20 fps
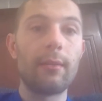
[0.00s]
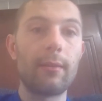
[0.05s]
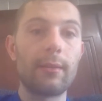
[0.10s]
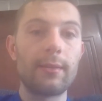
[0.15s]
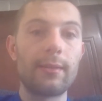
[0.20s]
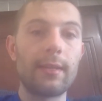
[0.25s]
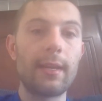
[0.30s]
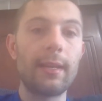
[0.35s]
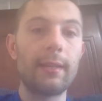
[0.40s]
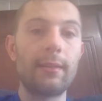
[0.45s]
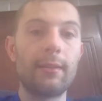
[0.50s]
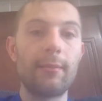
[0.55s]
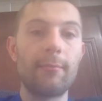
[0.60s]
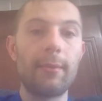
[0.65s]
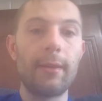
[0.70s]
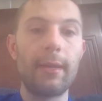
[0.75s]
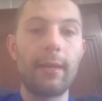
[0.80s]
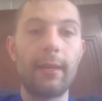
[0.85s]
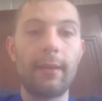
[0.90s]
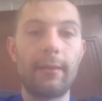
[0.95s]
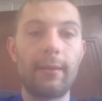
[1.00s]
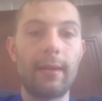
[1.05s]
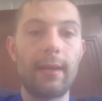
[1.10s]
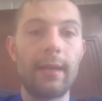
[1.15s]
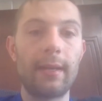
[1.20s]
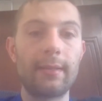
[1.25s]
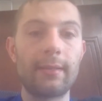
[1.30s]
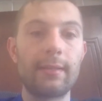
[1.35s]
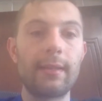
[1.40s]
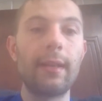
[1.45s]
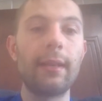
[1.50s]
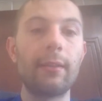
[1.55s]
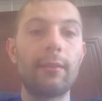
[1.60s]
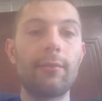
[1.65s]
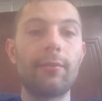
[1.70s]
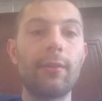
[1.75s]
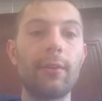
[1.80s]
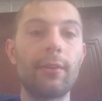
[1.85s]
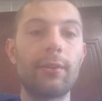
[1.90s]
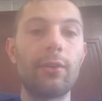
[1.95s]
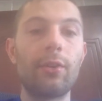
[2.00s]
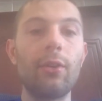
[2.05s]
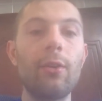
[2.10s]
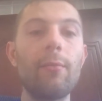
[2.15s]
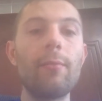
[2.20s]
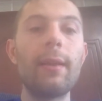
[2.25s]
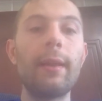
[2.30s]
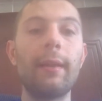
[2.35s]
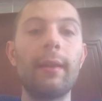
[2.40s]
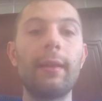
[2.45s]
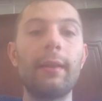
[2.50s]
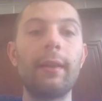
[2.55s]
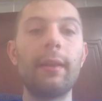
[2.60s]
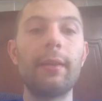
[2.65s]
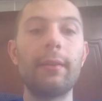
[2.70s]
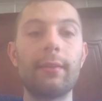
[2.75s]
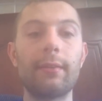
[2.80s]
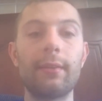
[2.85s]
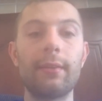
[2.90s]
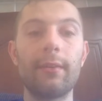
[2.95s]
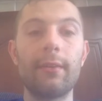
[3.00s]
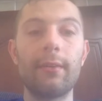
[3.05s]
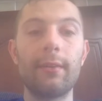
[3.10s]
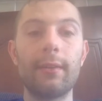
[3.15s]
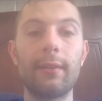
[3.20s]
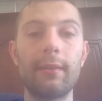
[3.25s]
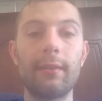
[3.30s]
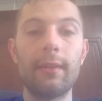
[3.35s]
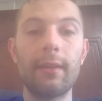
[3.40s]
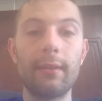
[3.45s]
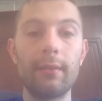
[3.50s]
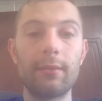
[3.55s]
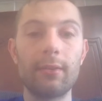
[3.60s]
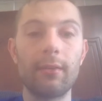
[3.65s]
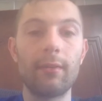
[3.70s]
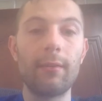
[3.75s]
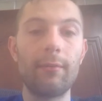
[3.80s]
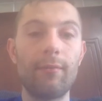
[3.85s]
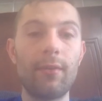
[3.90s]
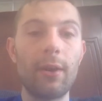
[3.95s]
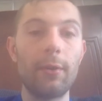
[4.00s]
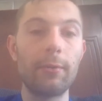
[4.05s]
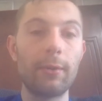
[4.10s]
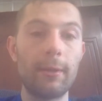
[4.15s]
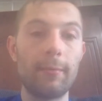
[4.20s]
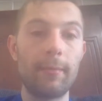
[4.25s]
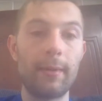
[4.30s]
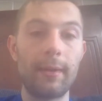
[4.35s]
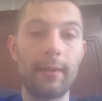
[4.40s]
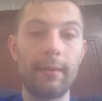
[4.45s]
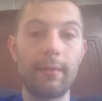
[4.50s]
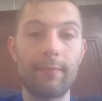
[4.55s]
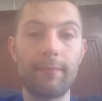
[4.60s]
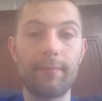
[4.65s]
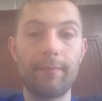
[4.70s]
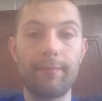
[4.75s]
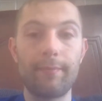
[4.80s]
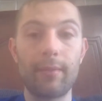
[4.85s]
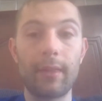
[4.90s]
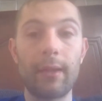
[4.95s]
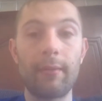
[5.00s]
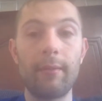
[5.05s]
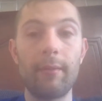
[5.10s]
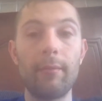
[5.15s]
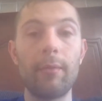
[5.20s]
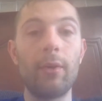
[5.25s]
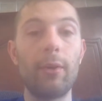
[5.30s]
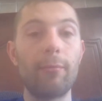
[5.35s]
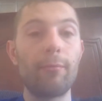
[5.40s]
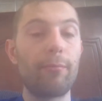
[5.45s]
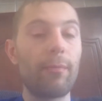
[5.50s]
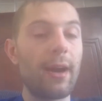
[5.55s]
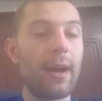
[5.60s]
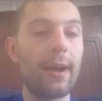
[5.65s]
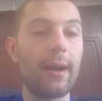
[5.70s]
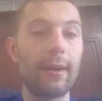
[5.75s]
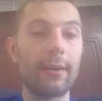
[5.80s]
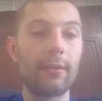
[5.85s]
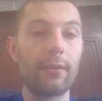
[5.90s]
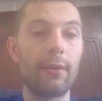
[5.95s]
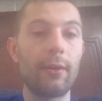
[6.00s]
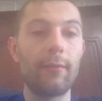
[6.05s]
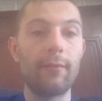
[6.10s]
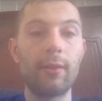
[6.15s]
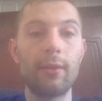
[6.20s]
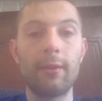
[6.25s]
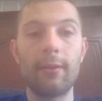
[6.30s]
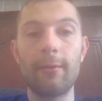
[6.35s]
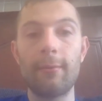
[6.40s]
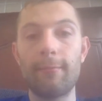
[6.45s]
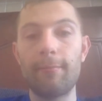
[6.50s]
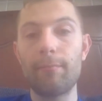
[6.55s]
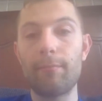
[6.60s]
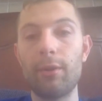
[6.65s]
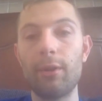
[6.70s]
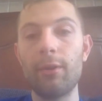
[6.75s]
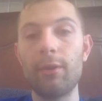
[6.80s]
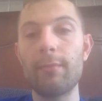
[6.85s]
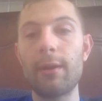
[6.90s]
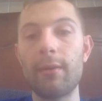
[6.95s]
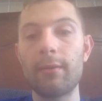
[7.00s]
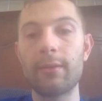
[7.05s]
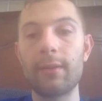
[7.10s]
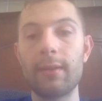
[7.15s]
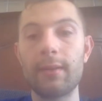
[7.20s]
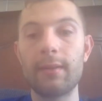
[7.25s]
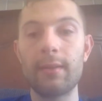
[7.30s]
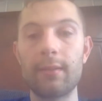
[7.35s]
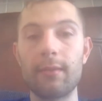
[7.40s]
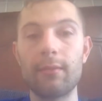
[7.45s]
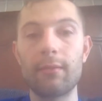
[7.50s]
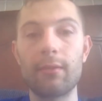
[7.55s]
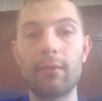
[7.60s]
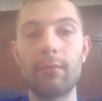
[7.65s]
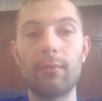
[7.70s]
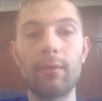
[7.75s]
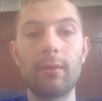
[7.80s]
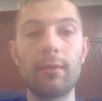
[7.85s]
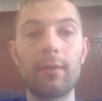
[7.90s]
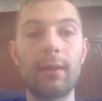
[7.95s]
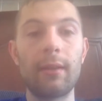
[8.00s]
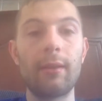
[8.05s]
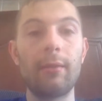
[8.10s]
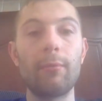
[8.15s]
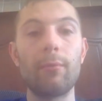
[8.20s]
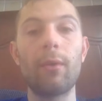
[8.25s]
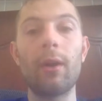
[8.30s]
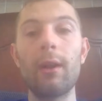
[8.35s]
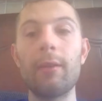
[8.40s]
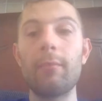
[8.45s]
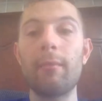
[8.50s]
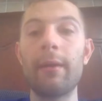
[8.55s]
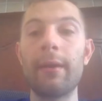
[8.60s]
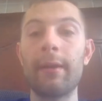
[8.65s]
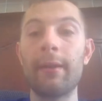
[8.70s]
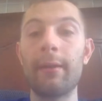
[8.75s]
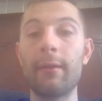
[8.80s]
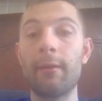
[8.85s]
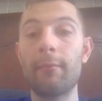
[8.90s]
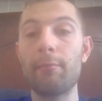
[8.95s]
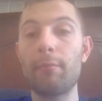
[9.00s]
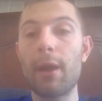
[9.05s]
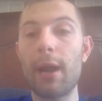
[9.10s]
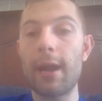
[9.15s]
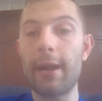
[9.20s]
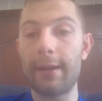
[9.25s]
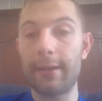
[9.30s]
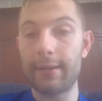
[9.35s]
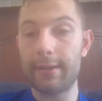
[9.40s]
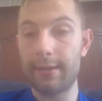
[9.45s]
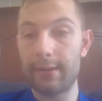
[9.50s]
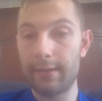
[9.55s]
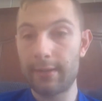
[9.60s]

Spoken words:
said to be extinct for 2 billion years ago, until someone found them in a remote part of the Blue Mountains in Wallamai Park.